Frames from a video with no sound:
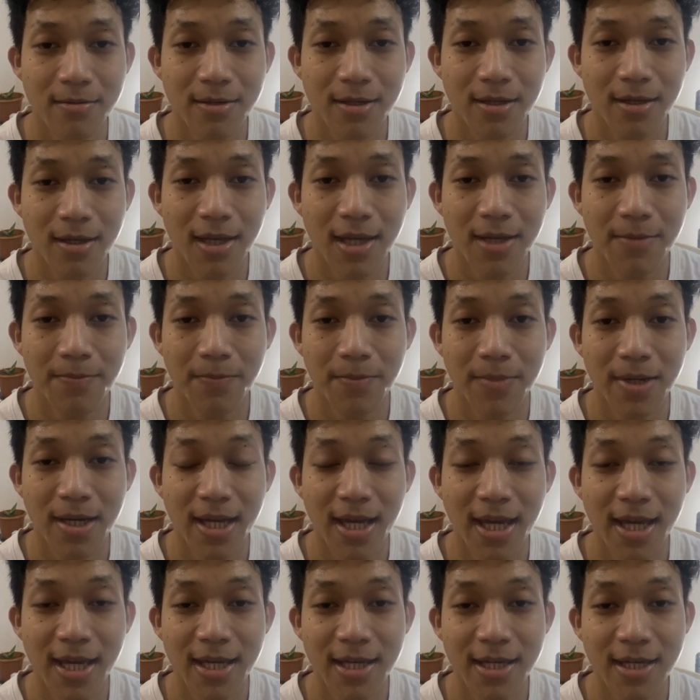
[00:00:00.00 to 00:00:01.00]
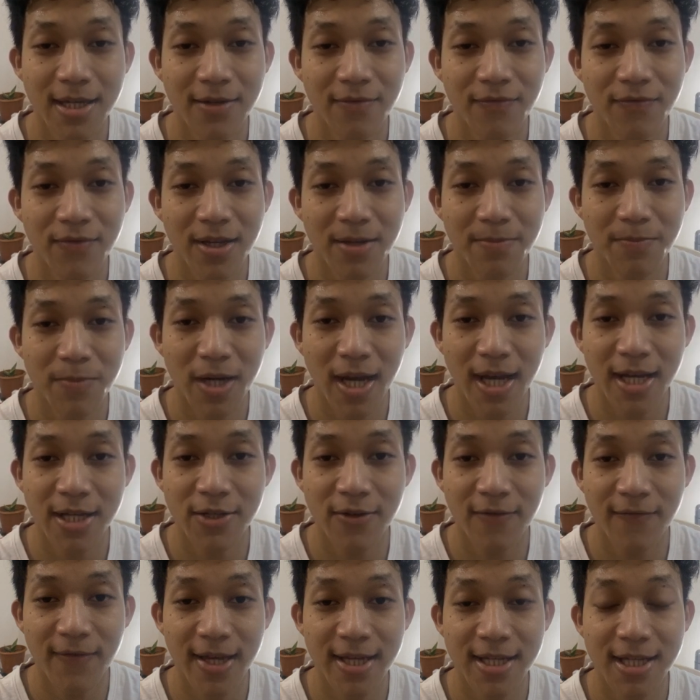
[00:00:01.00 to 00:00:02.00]
keep playing if the
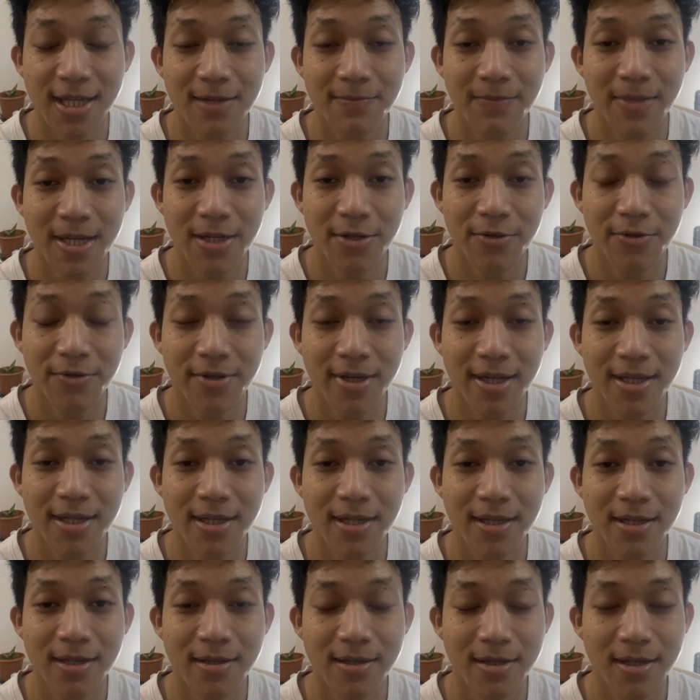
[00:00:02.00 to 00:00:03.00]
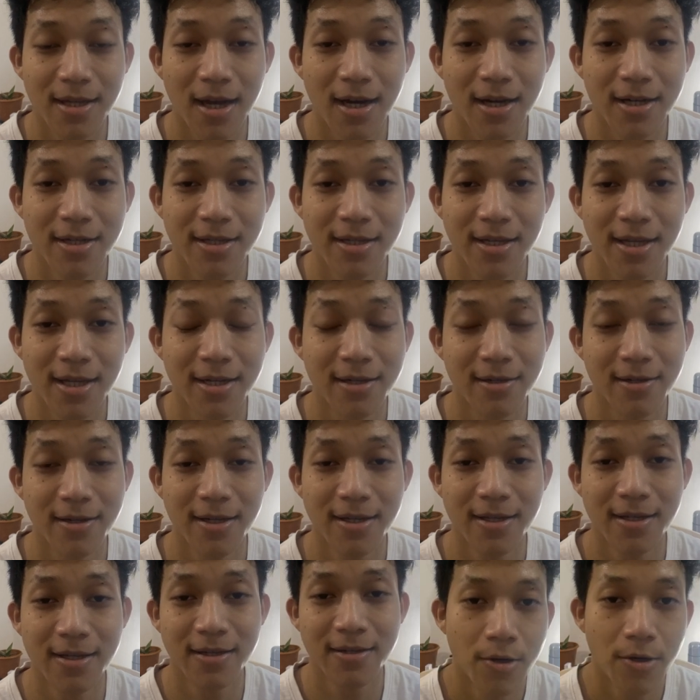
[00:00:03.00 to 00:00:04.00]
price of SLP tokens starts
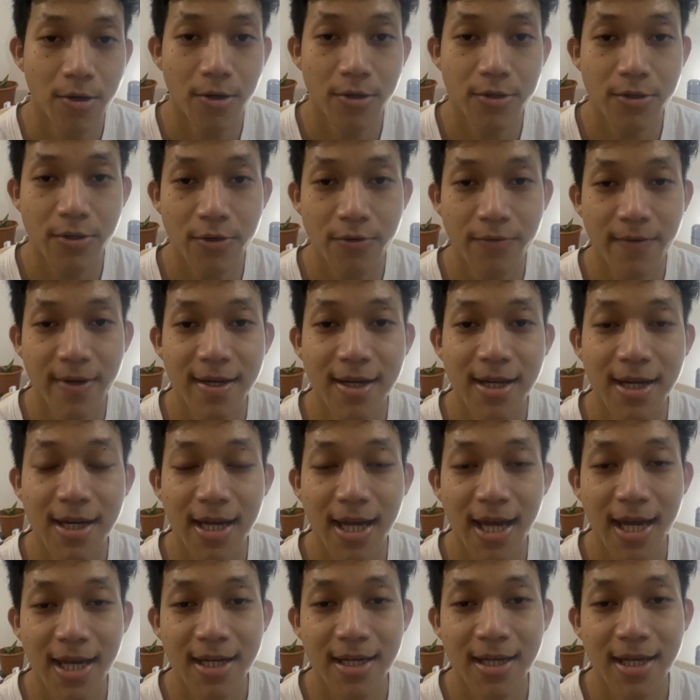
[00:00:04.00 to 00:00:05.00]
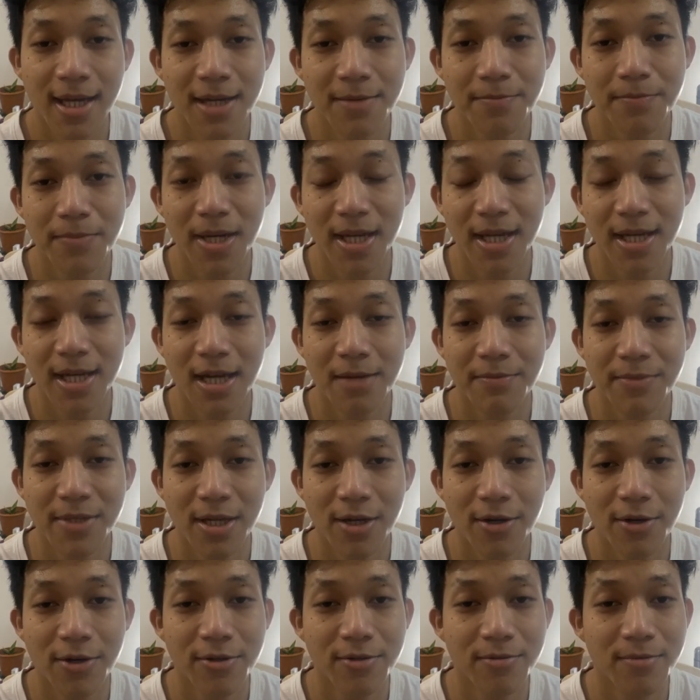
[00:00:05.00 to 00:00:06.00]
increasing. Also, when the land gameplay
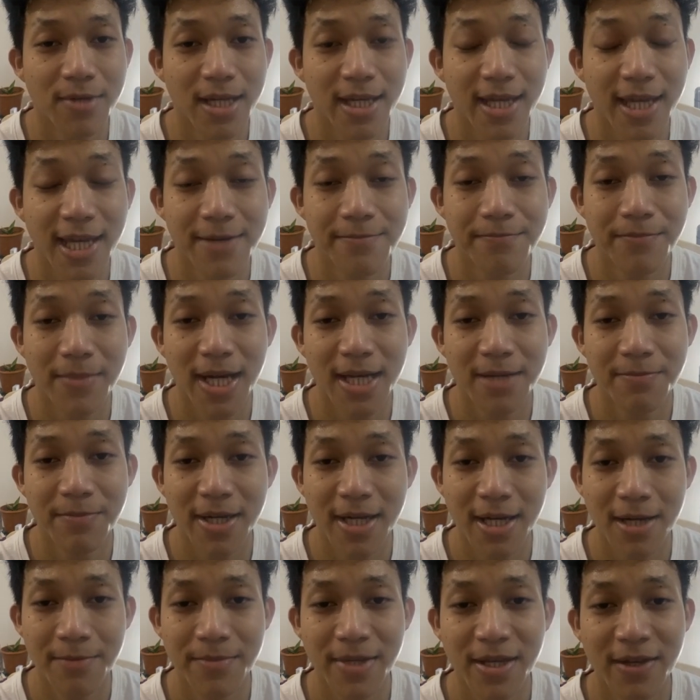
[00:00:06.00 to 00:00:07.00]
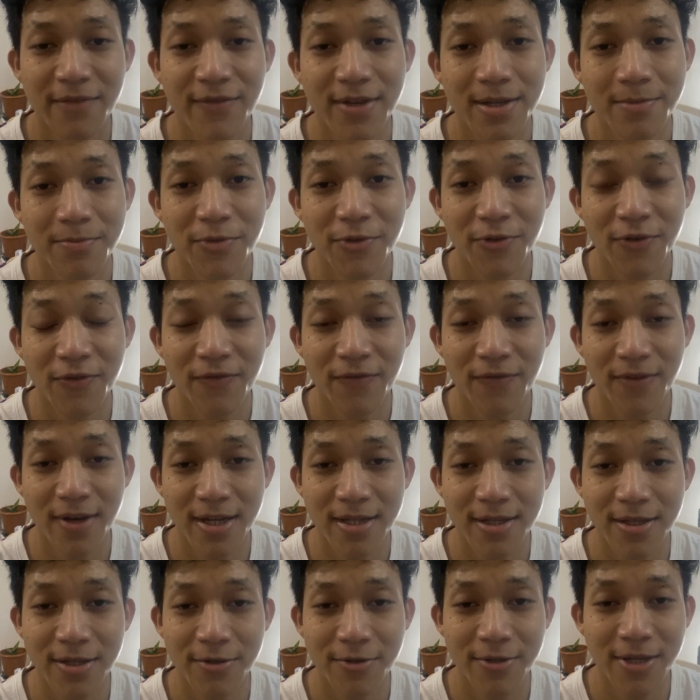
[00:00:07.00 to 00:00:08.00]
comes out, the game might become even more
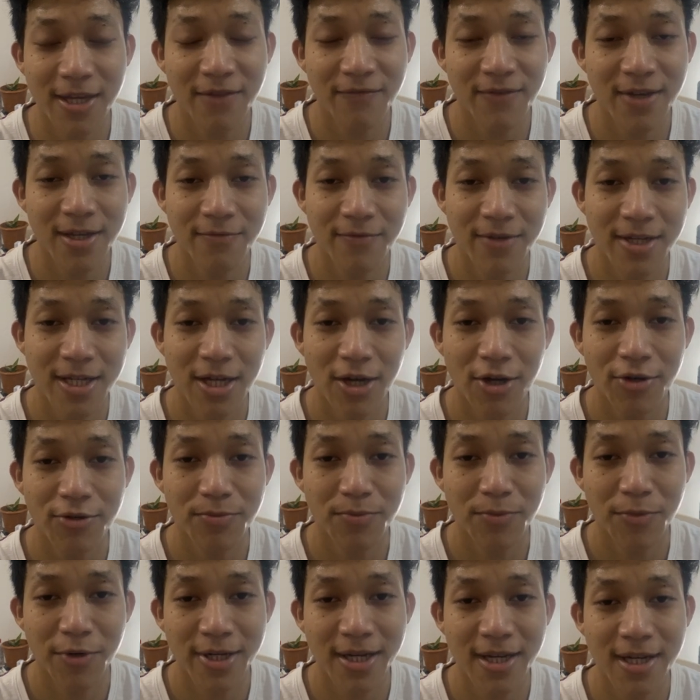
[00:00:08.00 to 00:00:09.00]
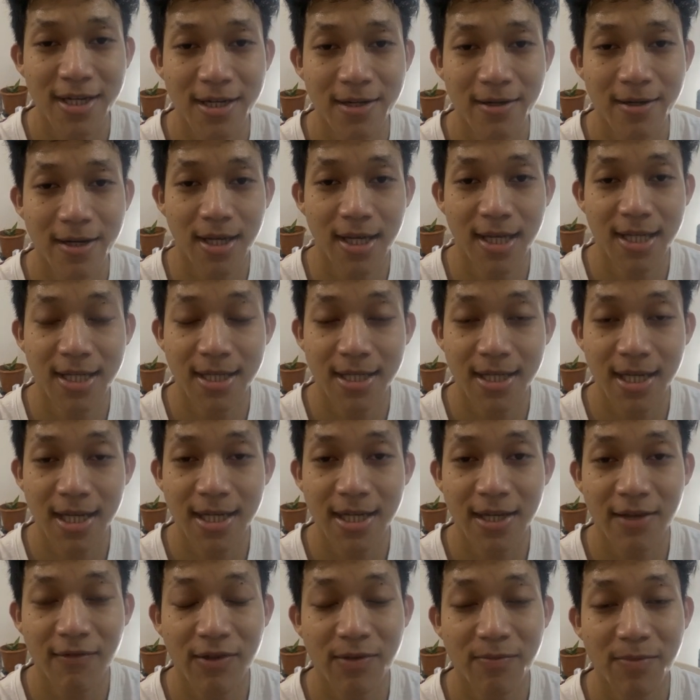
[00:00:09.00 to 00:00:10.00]
fun, so even without monetary
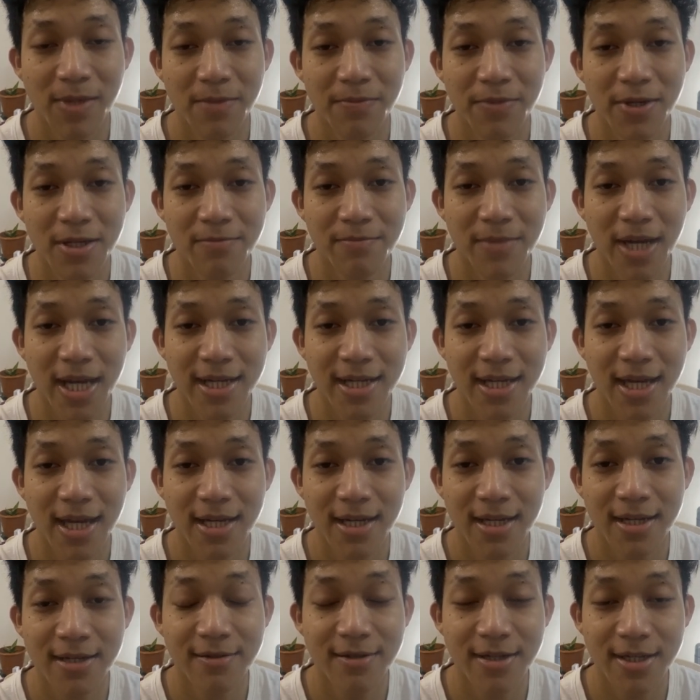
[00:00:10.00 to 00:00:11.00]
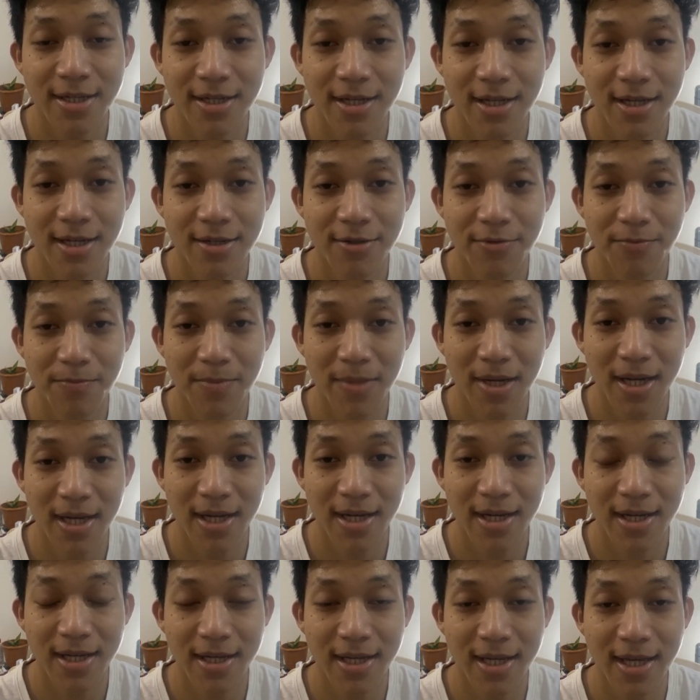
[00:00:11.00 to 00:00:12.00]
incentives, people might get interested to
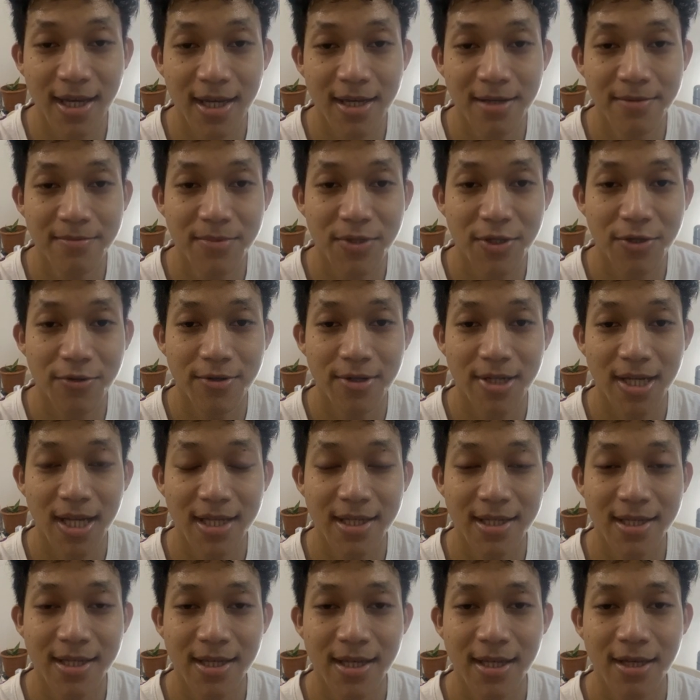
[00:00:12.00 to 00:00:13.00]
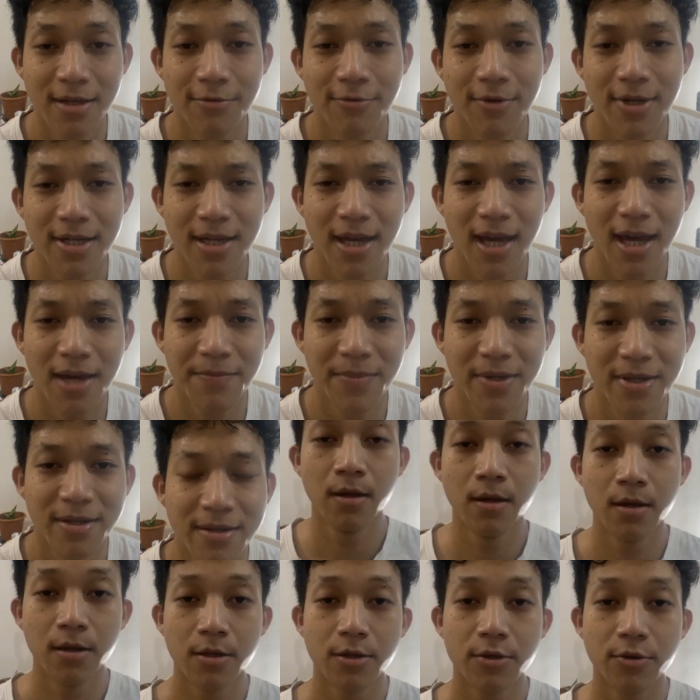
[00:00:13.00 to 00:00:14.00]
play the game. So let's see what
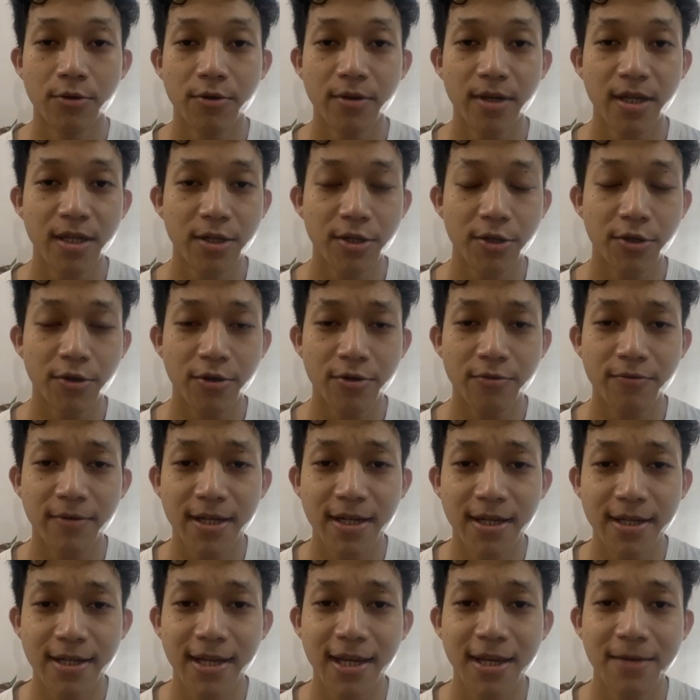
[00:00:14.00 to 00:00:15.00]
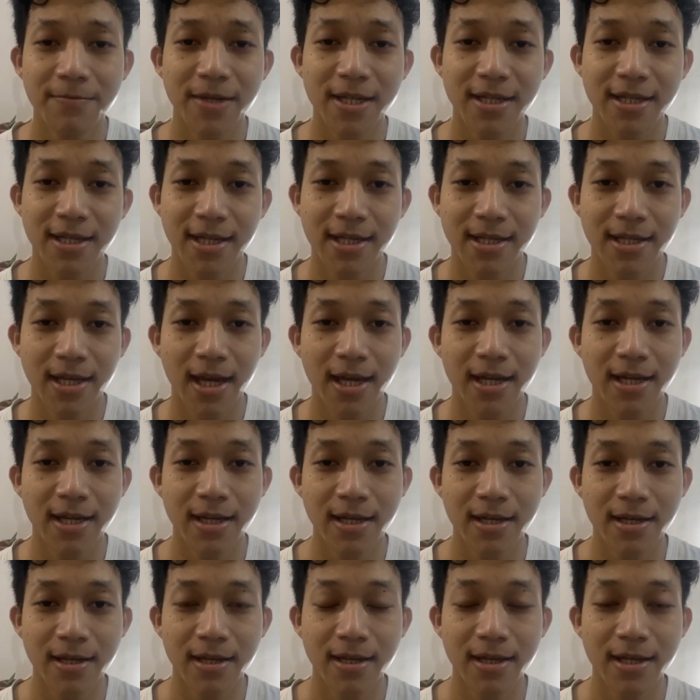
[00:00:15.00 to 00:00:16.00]
happens. So in short, what the team has
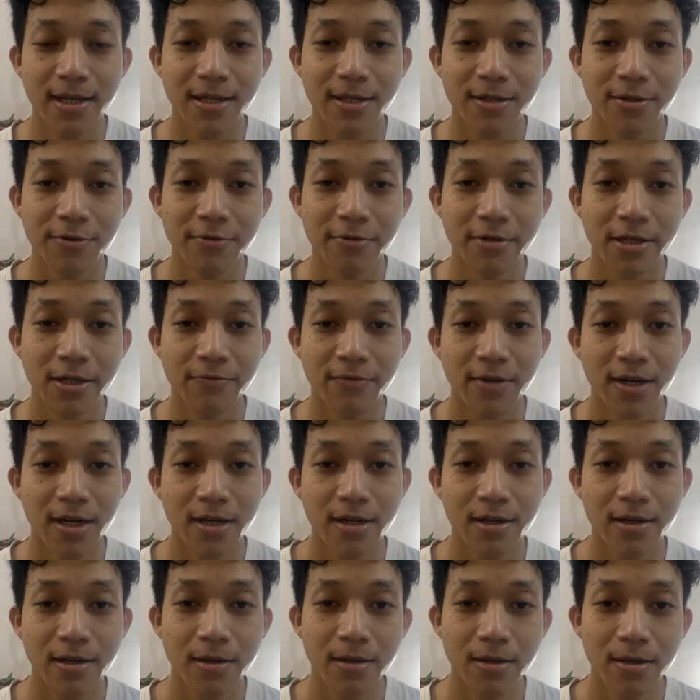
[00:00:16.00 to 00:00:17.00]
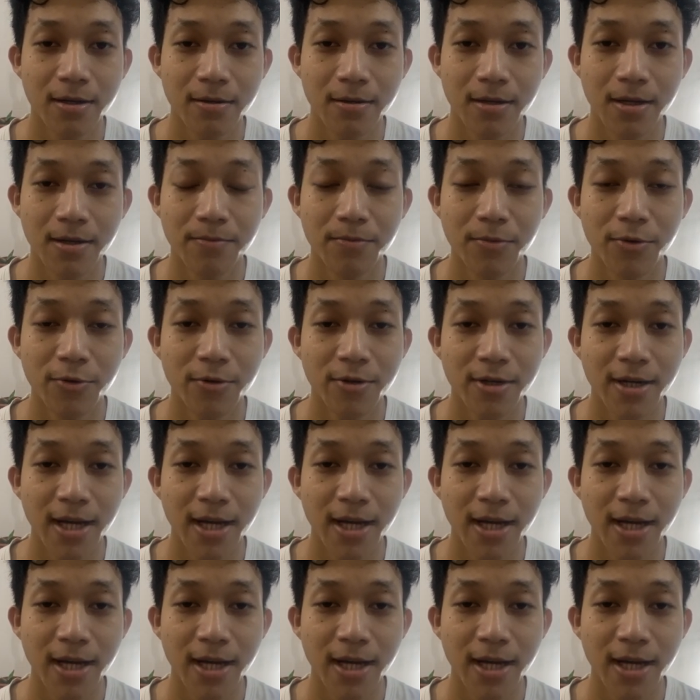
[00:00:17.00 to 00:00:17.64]
decided is to reward the more